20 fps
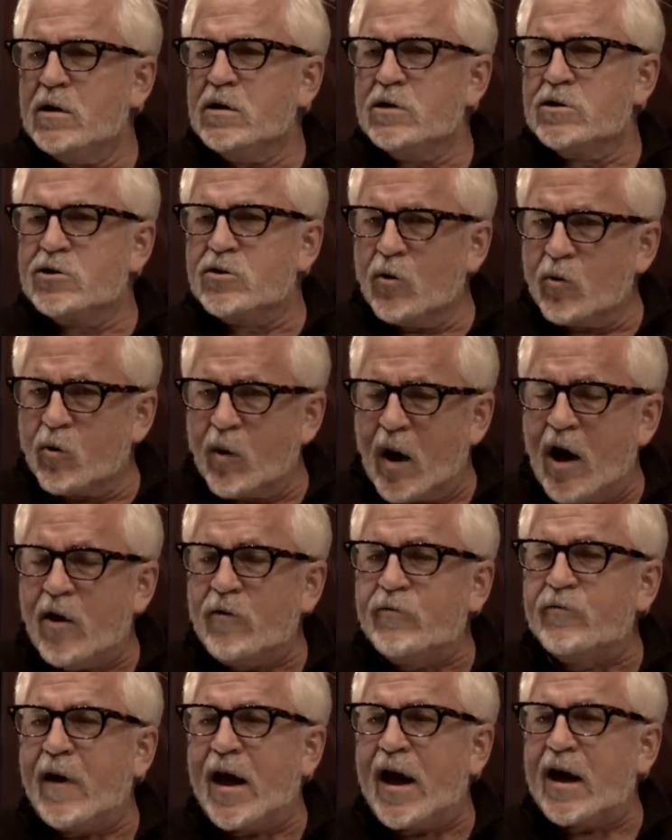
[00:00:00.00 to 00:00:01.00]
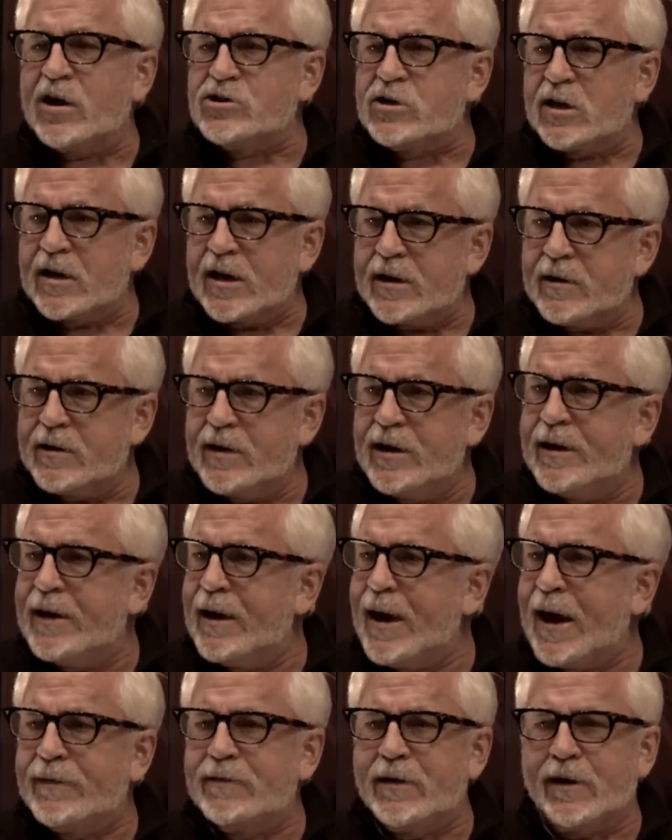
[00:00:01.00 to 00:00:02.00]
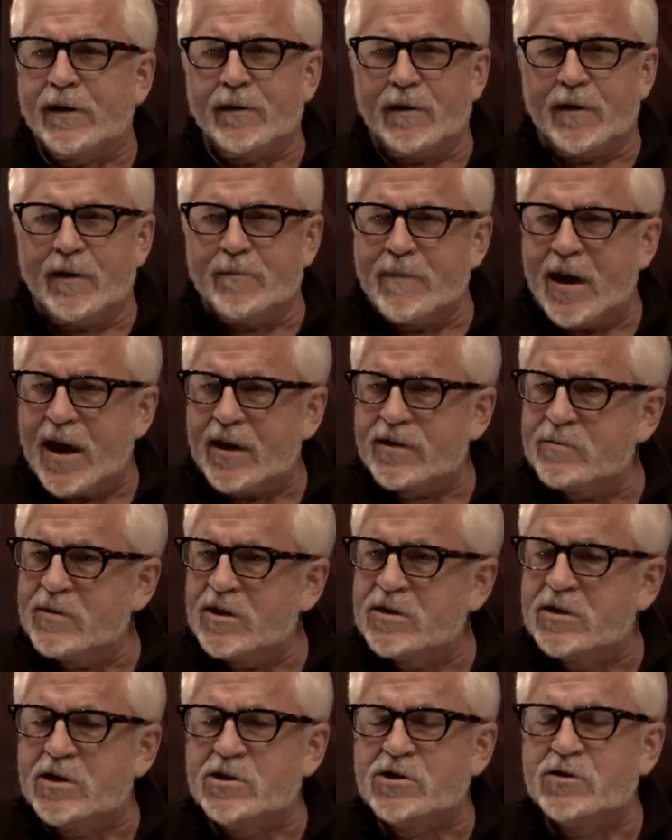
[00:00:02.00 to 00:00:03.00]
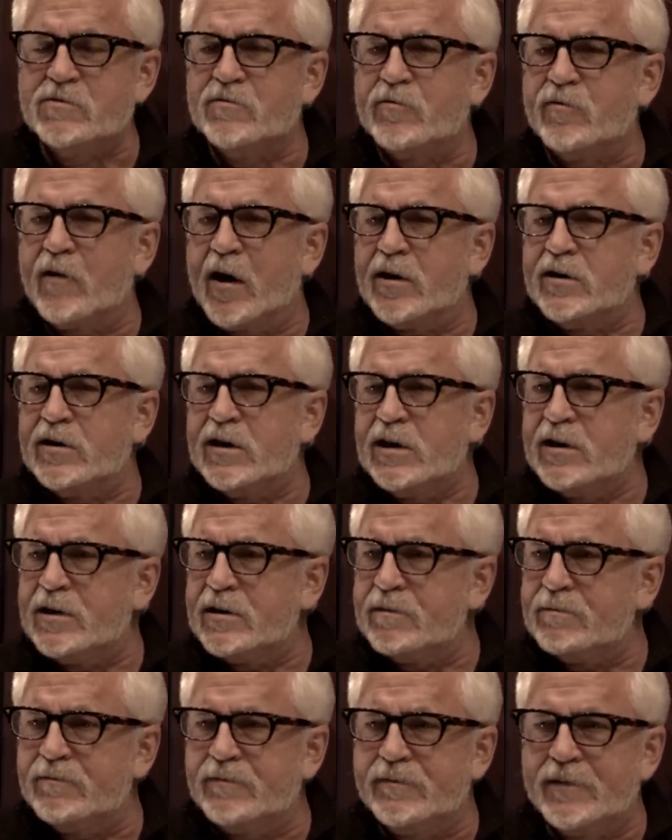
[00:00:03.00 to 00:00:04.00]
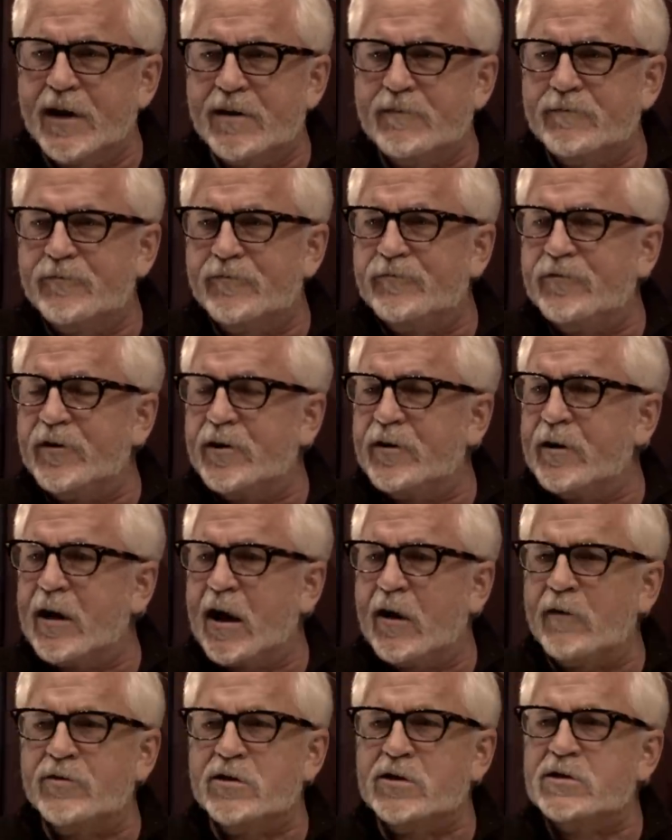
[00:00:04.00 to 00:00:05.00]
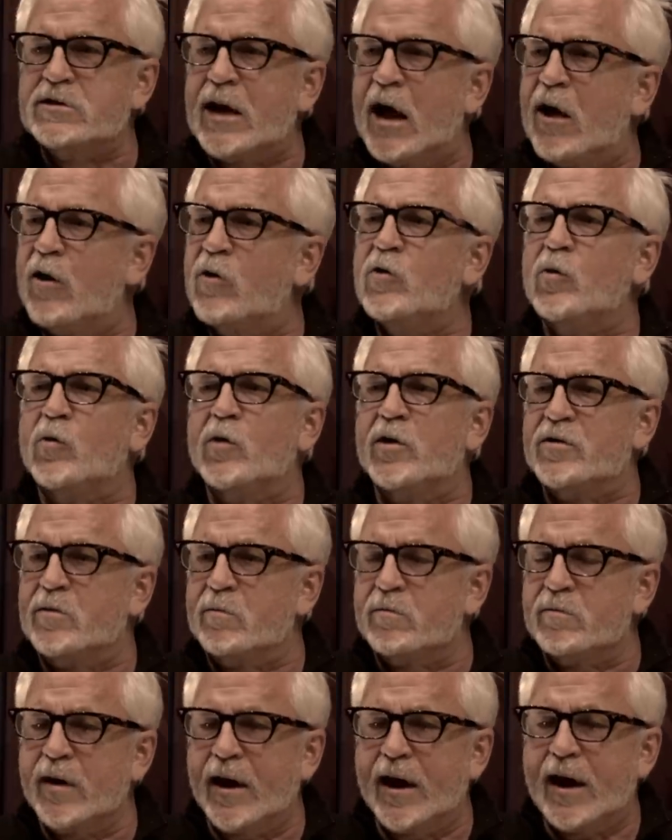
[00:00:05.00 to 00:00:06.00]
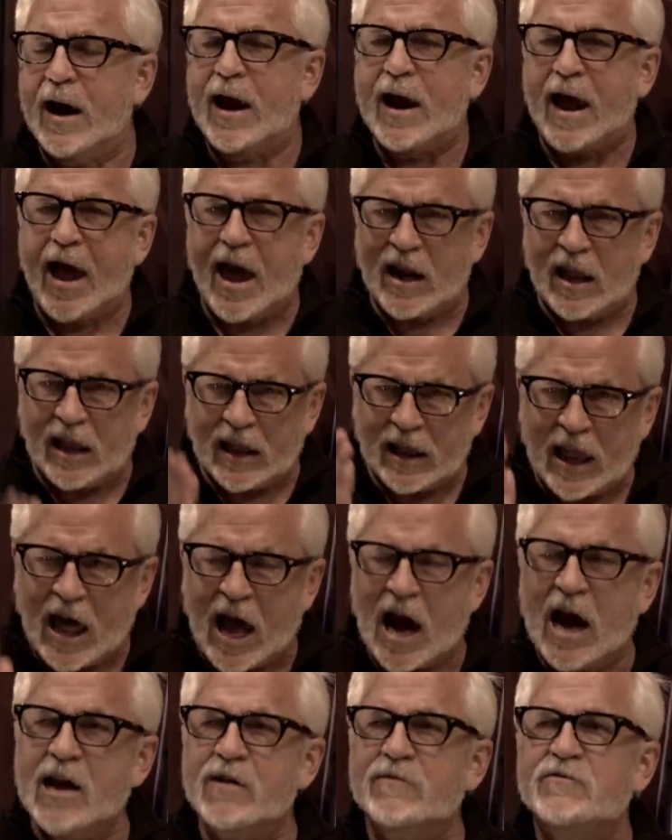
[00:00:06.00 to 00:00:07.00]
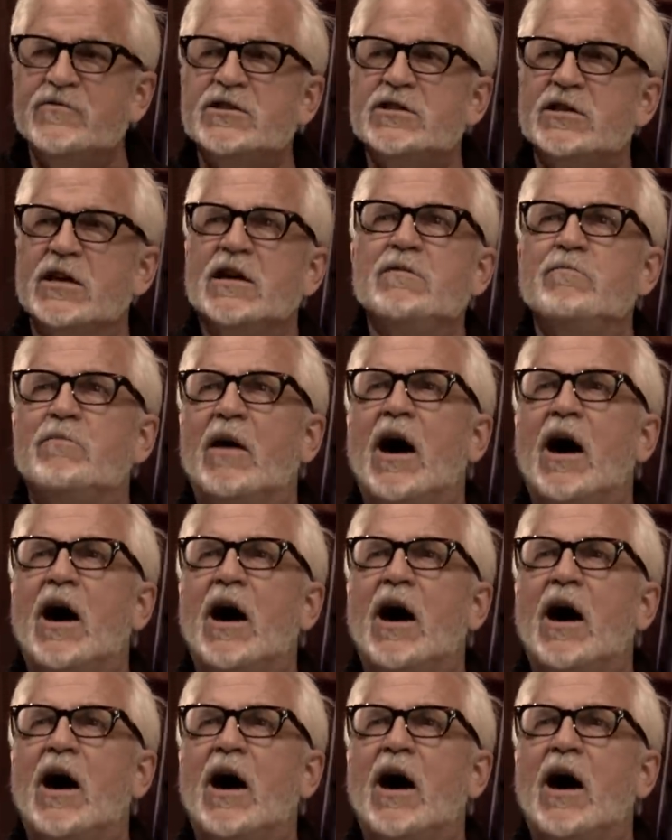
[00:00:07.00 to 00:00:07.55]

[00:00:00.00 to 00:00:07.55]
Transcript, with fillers: so Ralph actually he had a, a mathematician friend. He they figured out this algorithm, and I had a live sync